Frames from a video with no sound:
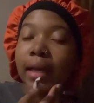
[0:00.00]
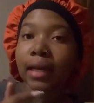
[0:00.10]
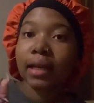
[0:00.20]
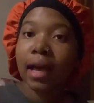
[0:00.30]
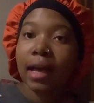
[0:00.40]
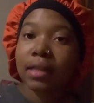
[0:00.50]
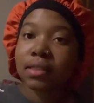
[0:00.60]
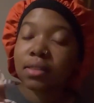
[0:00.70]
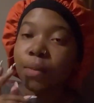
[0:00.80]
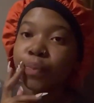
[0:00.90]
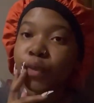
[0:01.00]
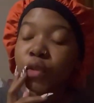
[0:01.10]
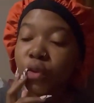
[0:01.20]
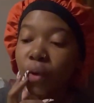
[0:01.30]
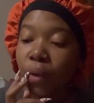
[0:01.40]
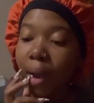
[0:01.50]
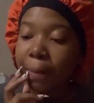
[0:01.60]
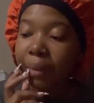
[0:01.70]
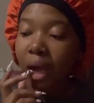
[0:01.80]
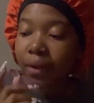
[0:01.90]
Hey guys, so
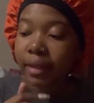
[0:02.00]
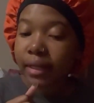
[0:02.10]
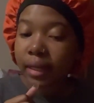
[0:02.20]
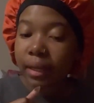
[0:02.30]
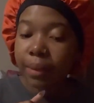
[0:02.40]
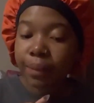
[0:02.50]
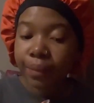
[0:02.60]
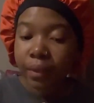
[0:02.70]
I'm currently